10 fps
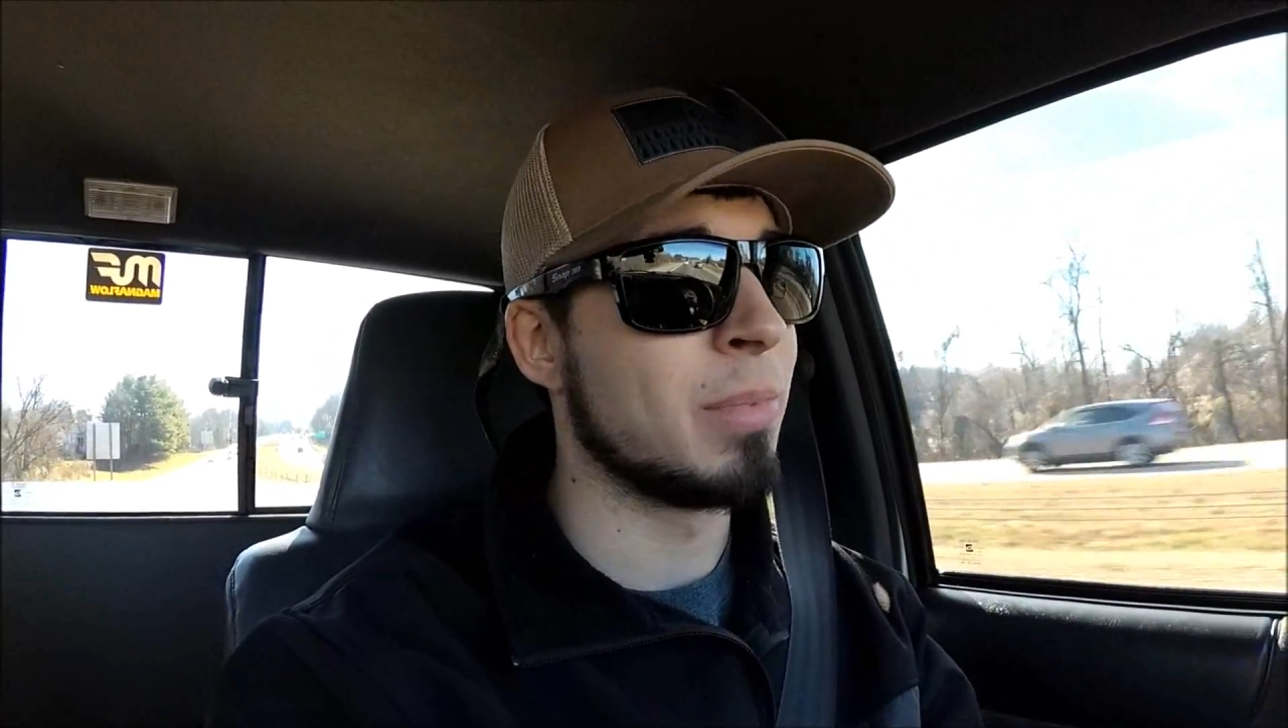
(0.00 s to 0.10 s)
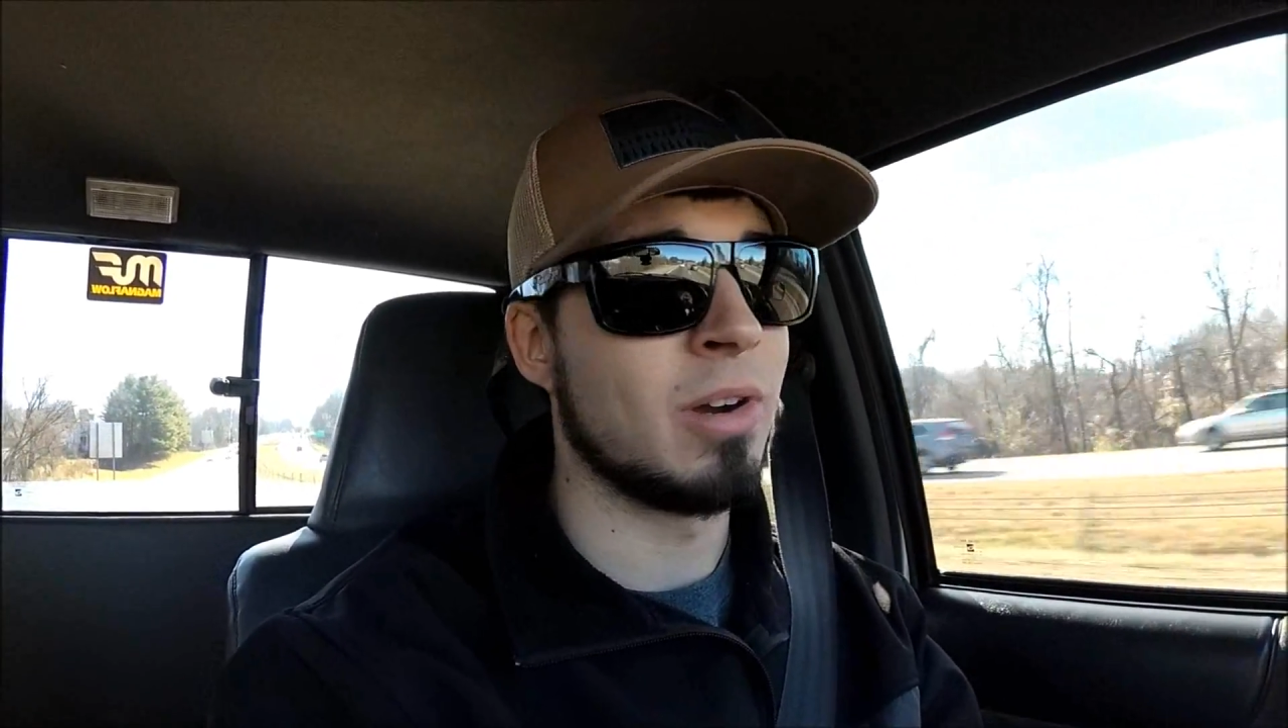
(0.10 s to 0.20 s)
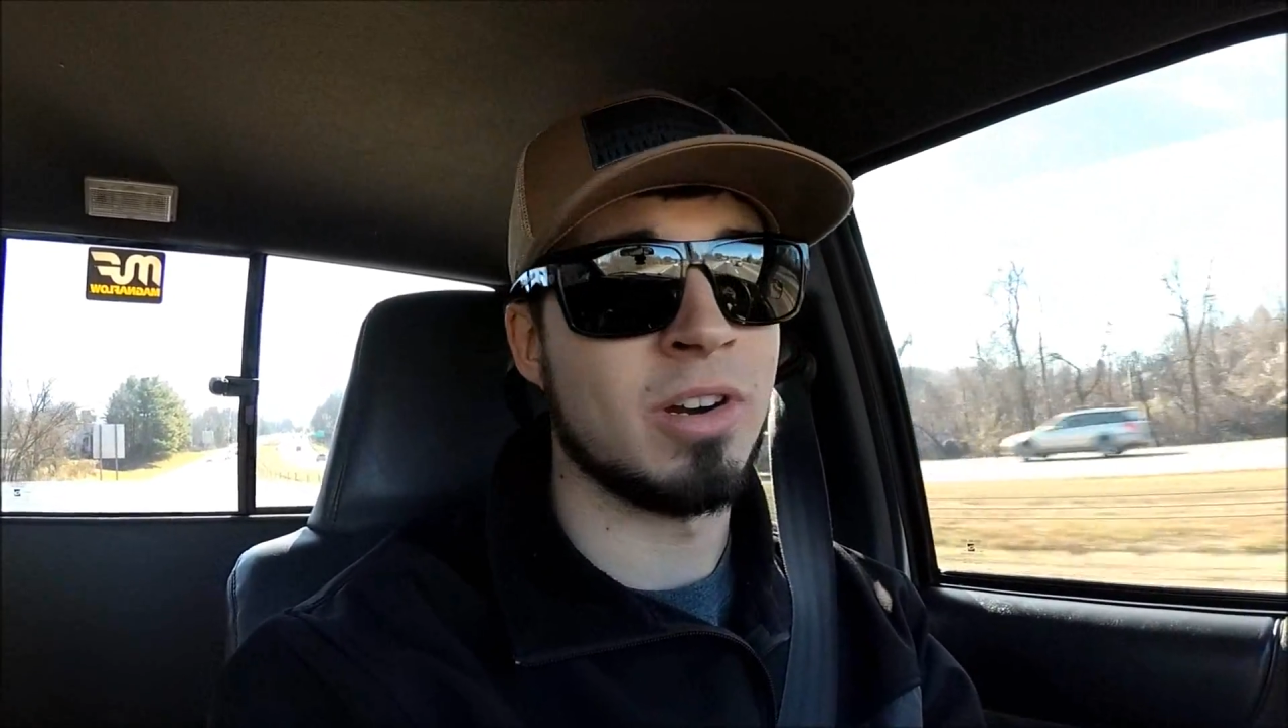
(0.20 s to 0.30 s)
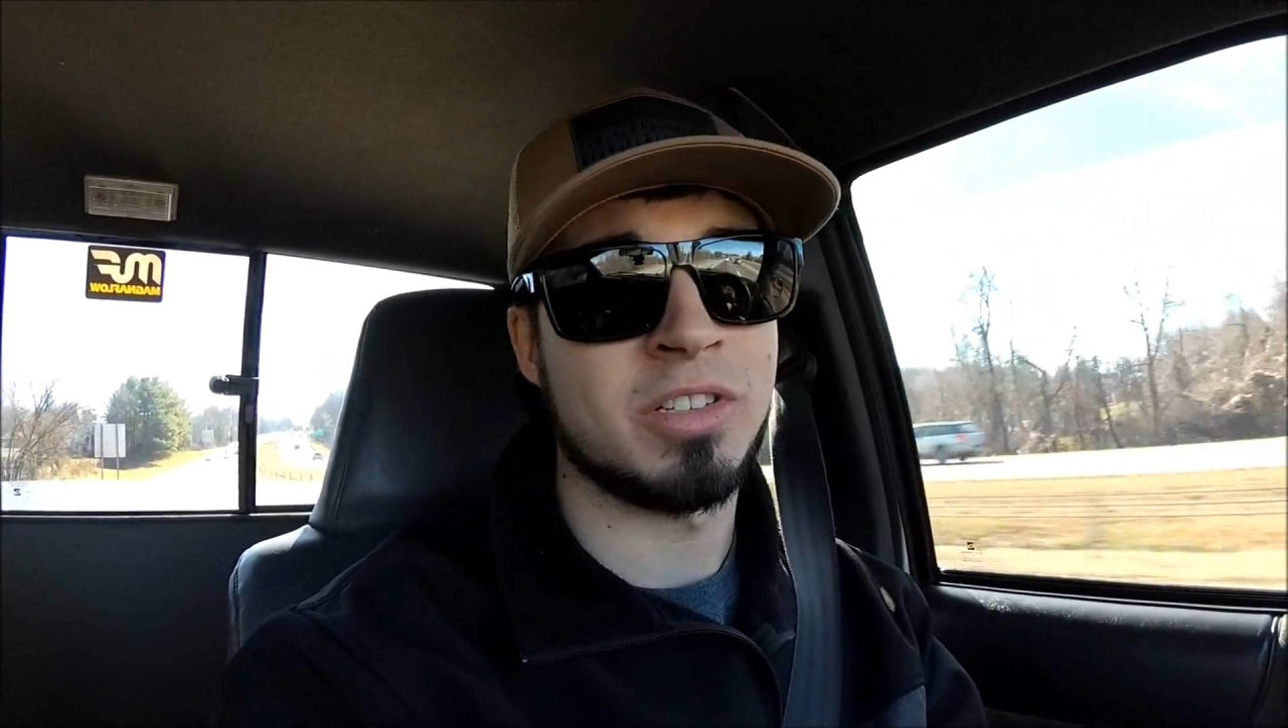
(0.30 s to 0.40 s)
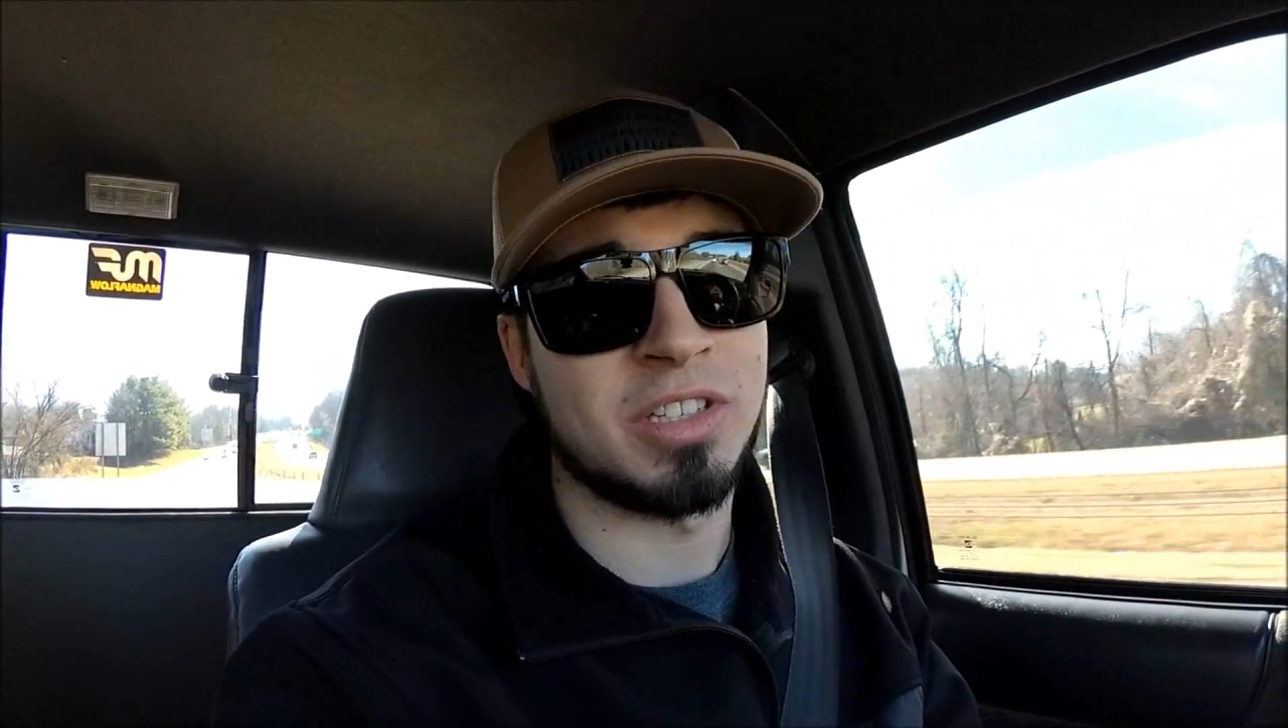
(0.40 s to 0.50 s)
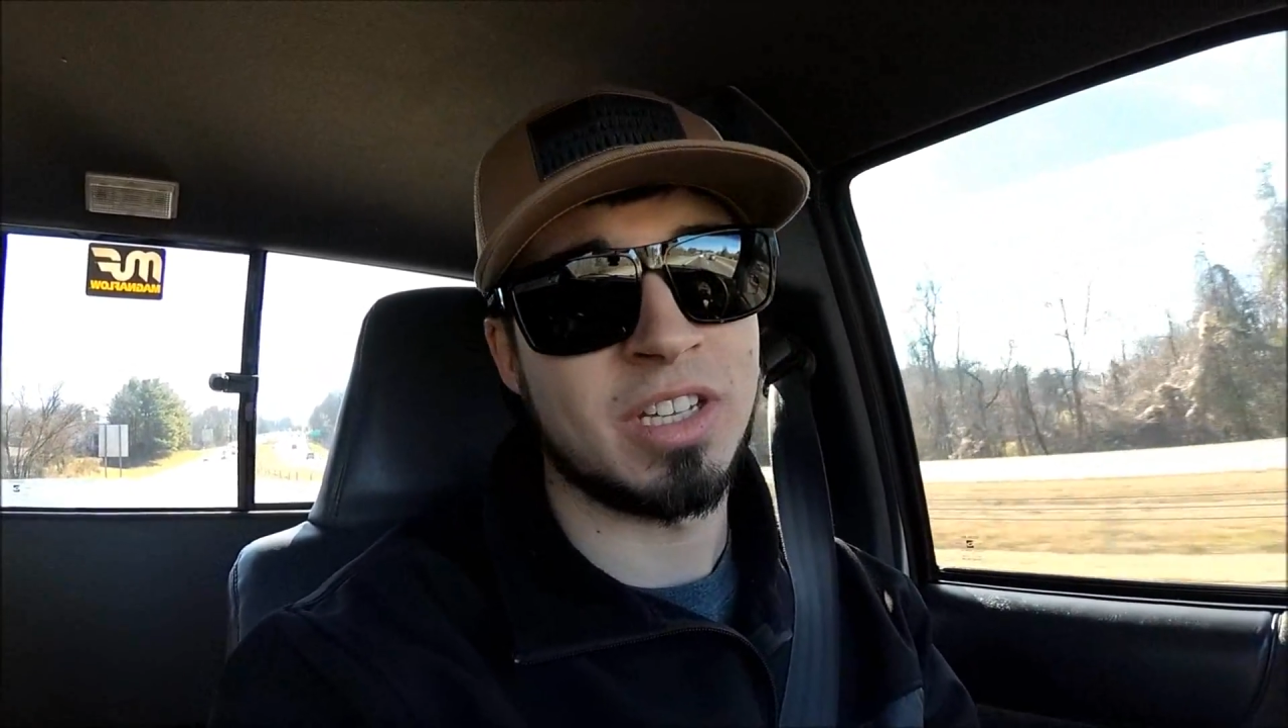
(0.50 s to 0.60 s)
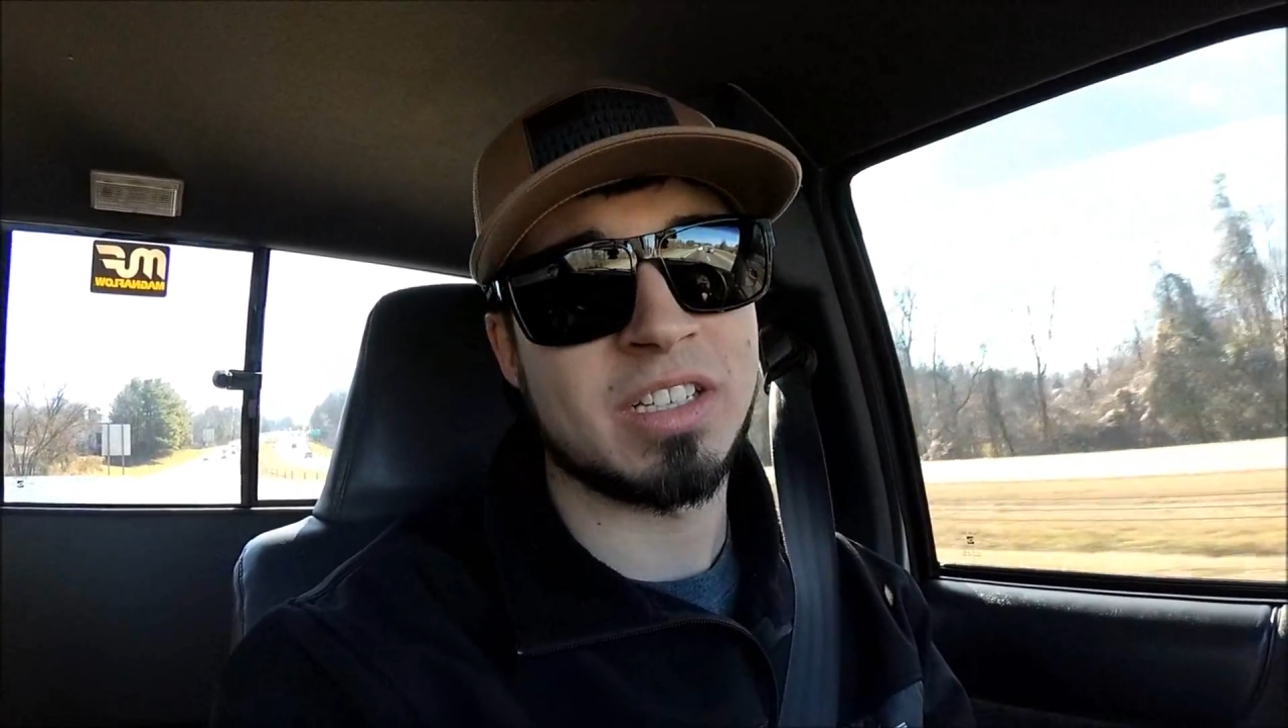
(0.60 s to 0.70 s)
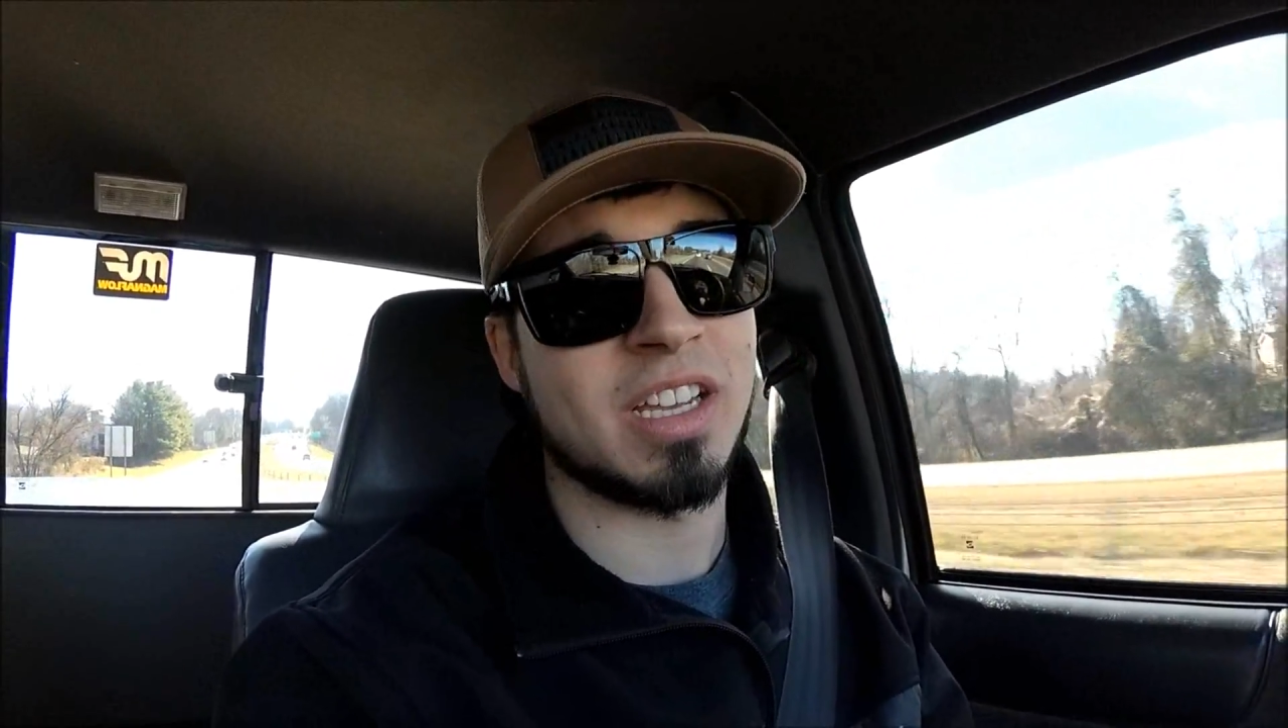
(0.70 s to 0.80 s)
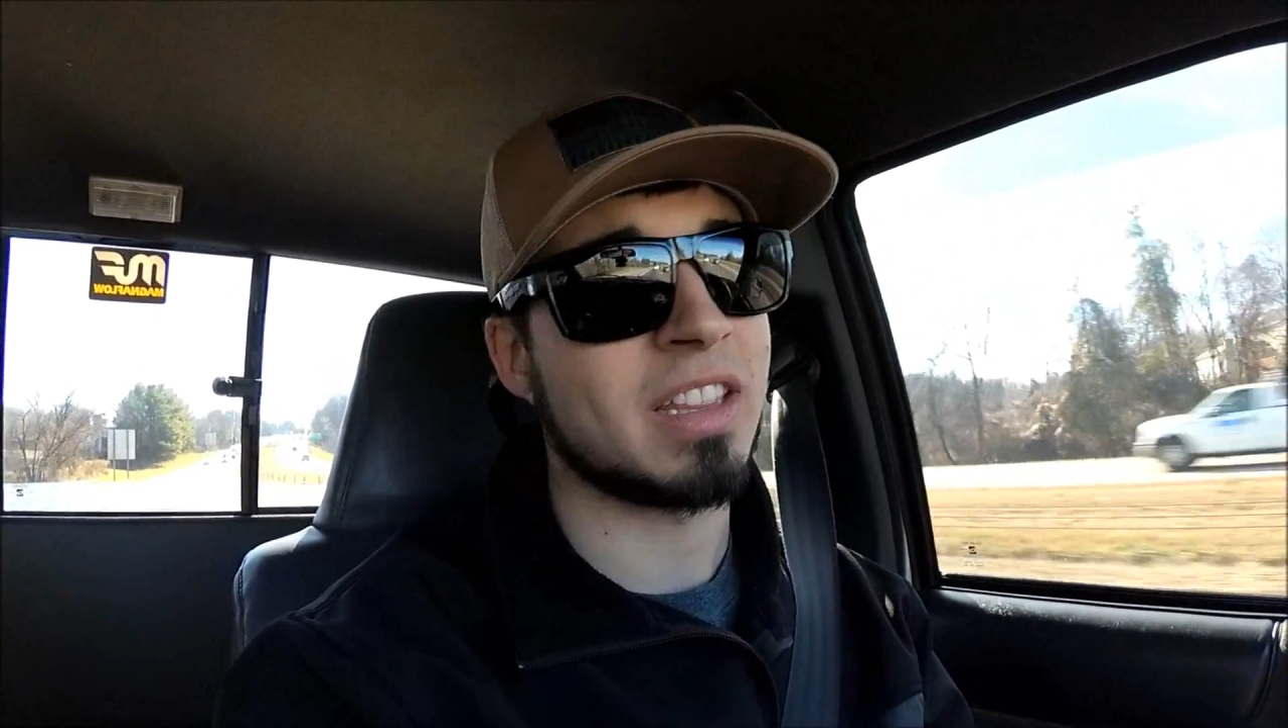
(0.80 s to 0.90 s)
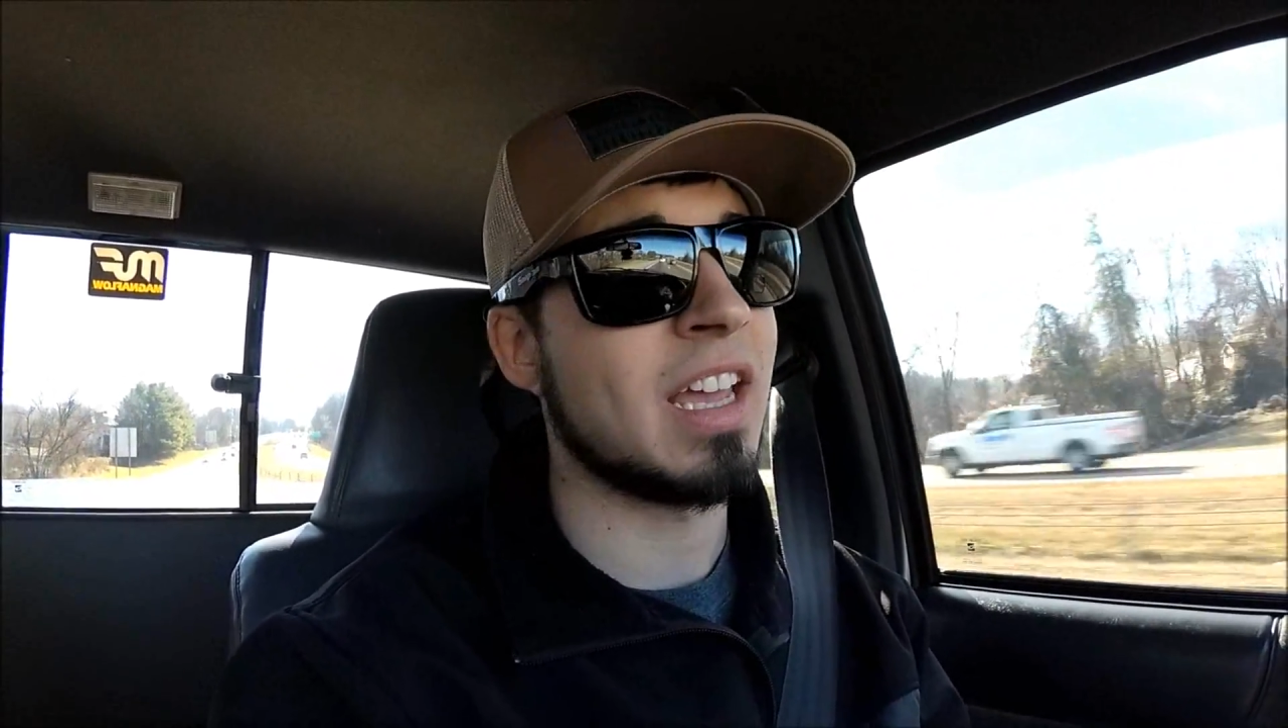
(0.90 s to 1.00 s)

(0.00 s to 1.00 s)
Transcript: bars and things like